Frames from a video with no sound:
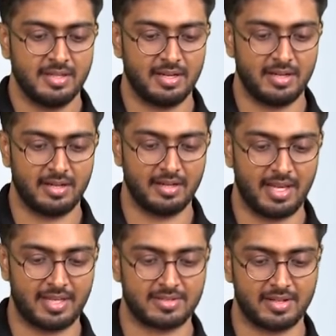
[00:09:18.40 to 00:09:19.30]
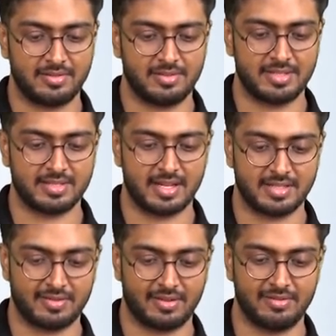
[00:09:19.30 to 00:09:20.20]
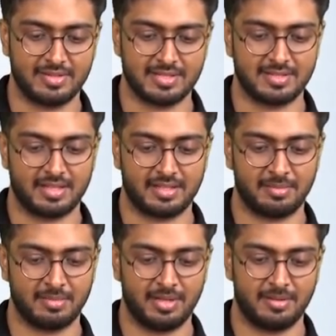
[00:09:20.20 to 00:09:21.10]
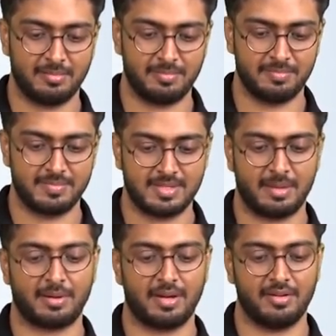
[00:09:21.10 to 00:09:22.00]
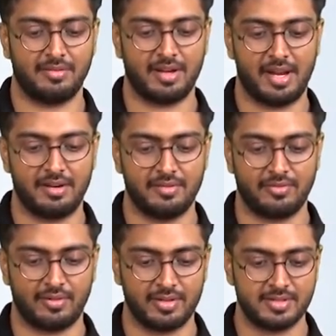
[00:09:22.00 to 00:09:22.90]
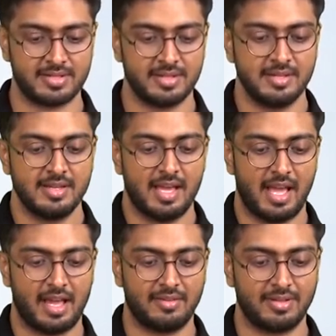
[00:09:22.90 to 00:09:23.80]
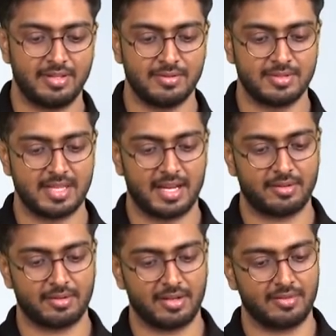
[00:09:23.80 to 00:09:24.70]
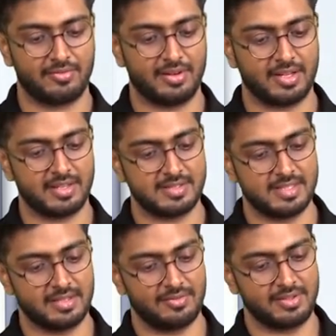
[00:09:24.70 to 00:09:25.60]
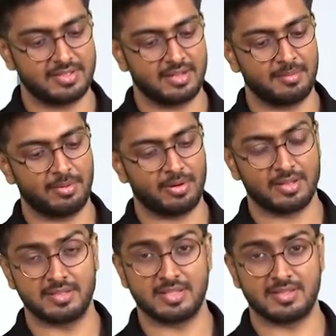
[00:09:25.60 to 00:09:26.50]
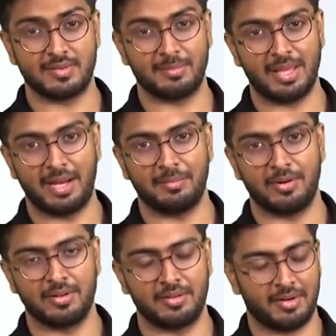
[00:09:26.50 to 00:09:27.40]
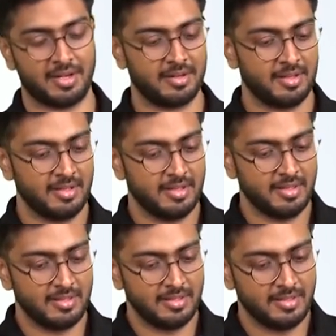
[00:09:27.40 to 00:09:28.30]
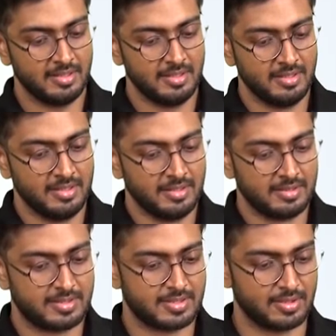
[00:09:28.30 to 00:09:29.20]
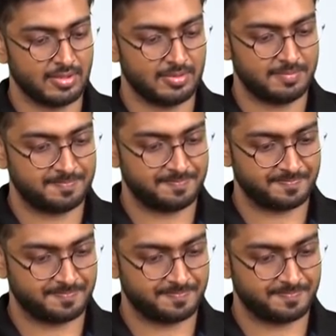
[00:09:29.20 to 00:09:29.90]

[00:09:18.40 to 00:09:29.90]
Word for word: uh, extra trees classifier which is nothing but some kind of a random forest and we use that to kind of fit and see the feature importances from that model right so